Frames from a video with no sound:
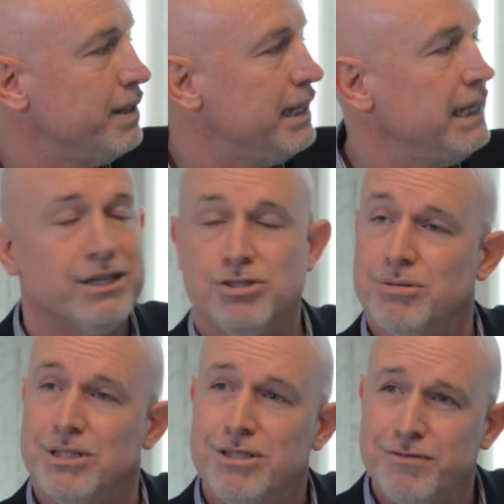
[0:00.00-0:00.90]
lead us to a
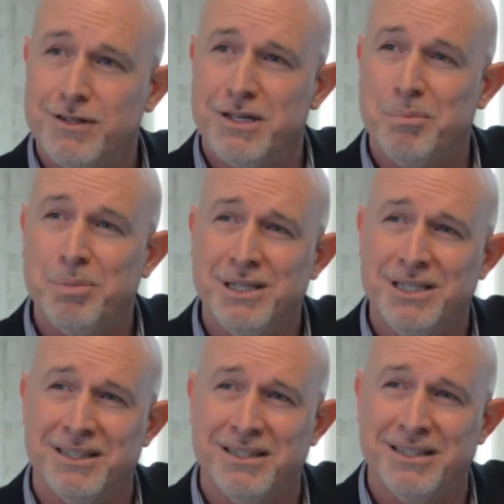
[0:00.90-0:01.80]
different
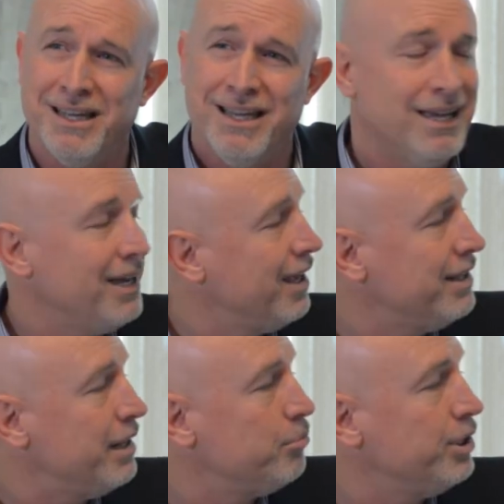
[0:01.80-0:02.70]
opinion, and
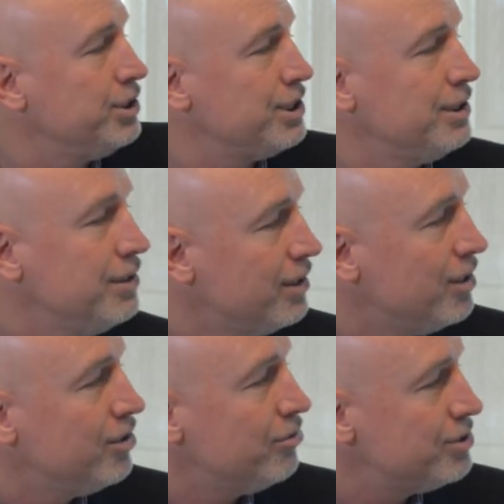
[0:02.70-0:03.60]
that brings in
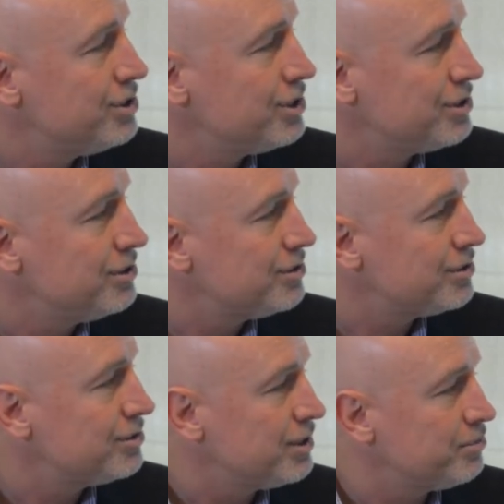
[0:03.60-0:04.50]
resistance.
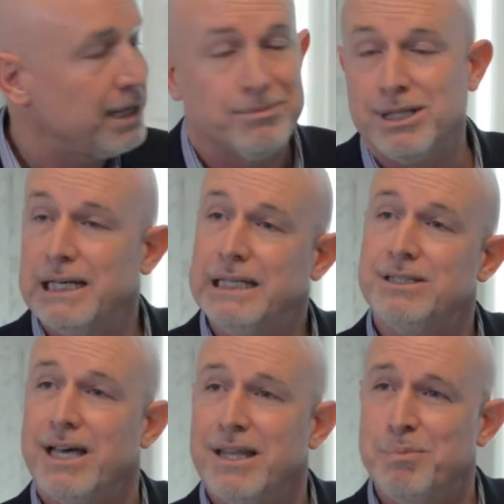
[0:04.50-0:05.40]
And sometimes that leads
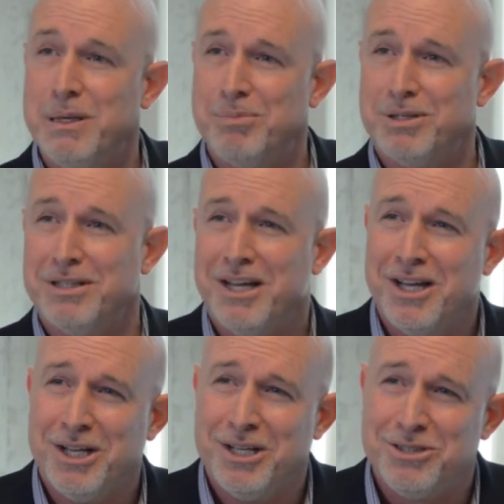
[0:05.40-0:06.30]
other people
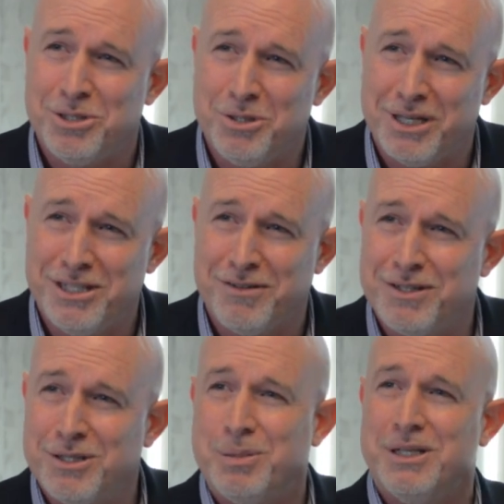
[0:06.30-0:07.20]
to a different
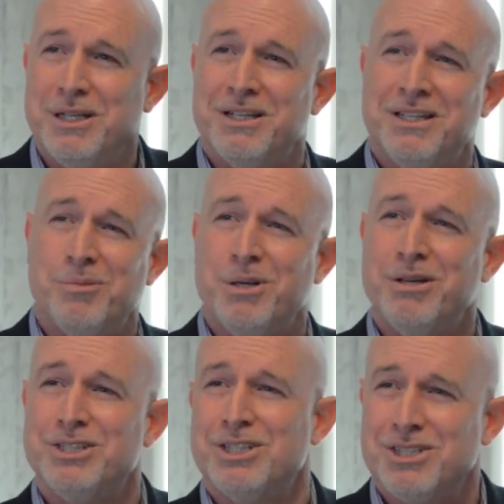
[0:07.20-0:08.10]
opinion, and there'll be
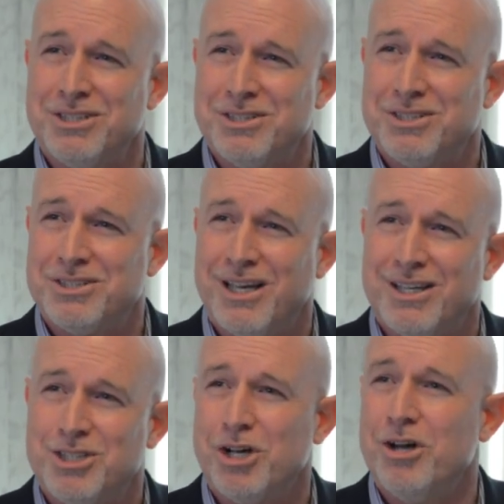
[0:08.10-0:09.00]
resistance
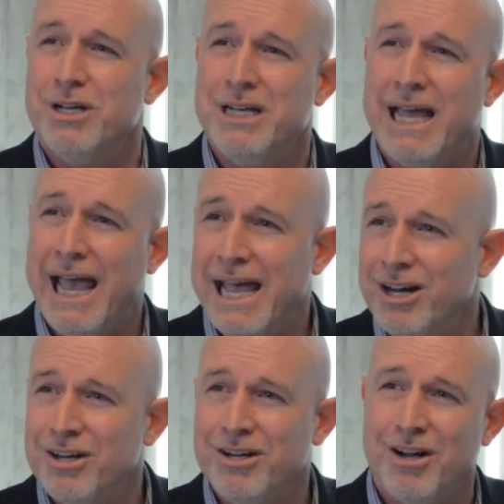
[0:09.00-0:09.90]
shown in
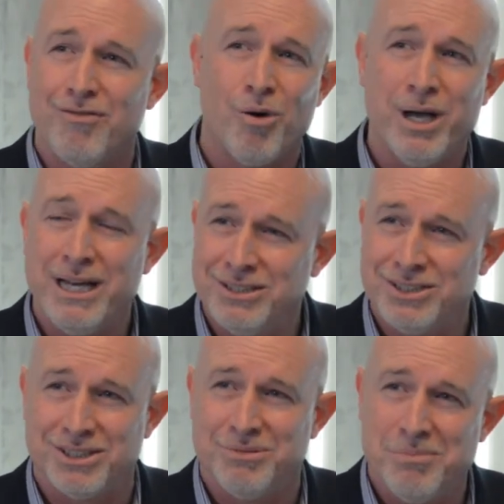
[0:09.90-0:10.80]
anger, avoidance,
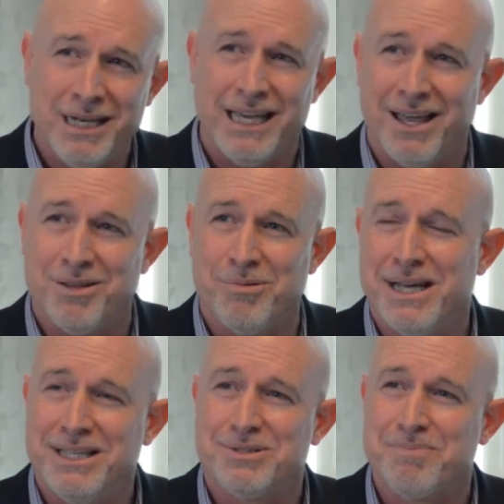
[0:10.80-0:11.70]
and many other ways.